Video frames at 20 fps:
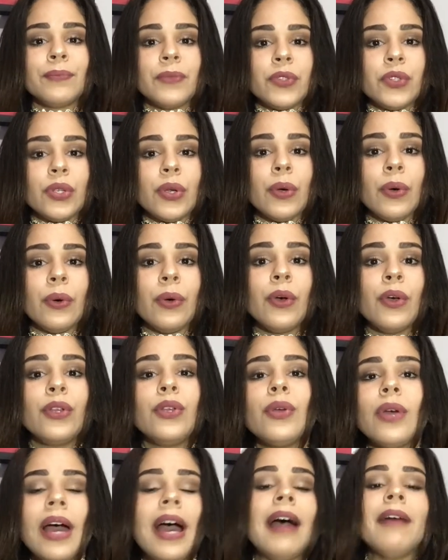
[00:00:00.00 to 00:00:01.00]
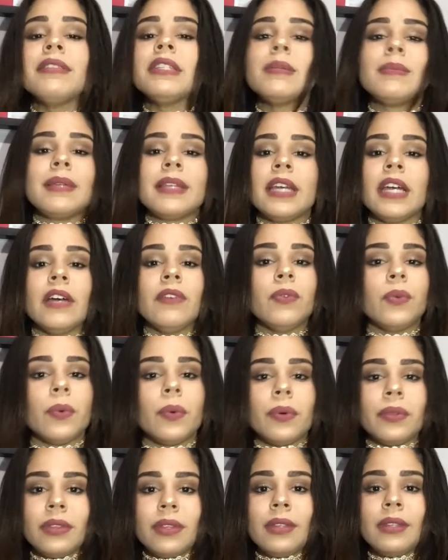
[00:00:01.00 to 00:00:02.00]
So you have to be careful
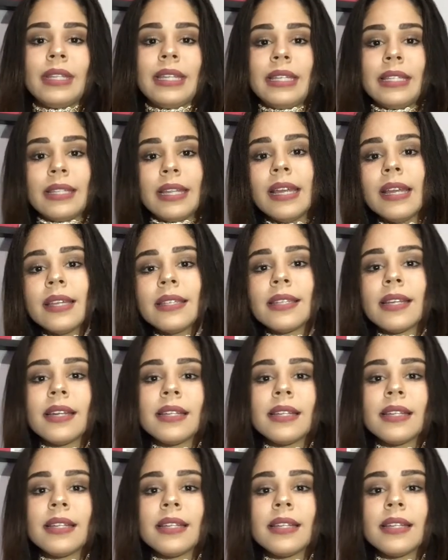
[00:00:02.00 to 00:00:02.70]
with these things.